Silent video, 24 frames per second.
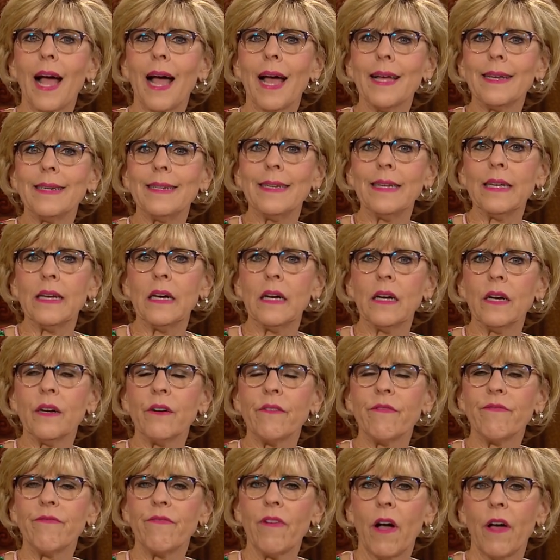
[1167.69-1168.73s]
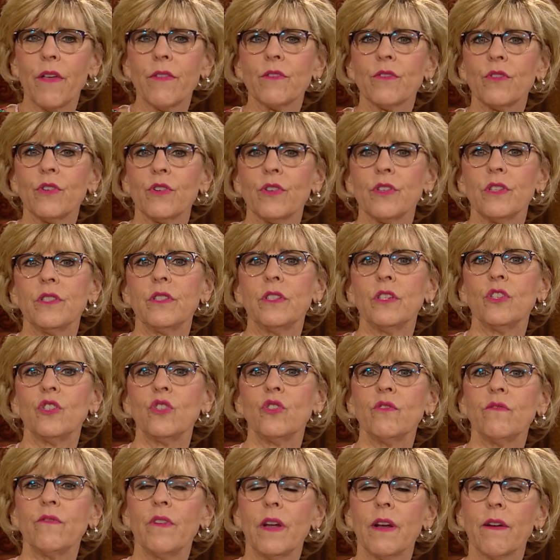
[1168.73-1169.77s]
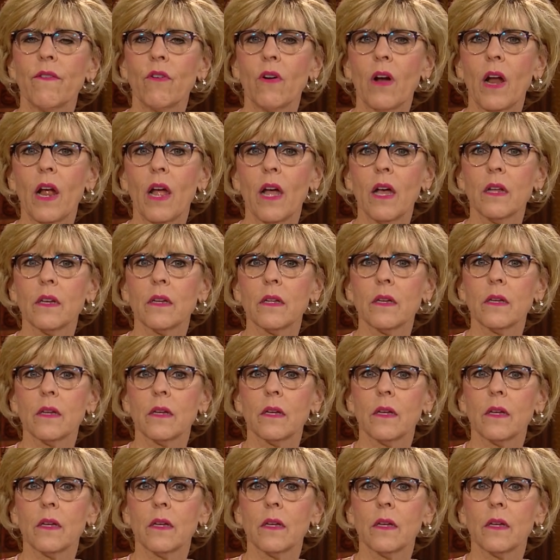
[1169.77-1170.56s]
idea of fatherhood that you've ever had.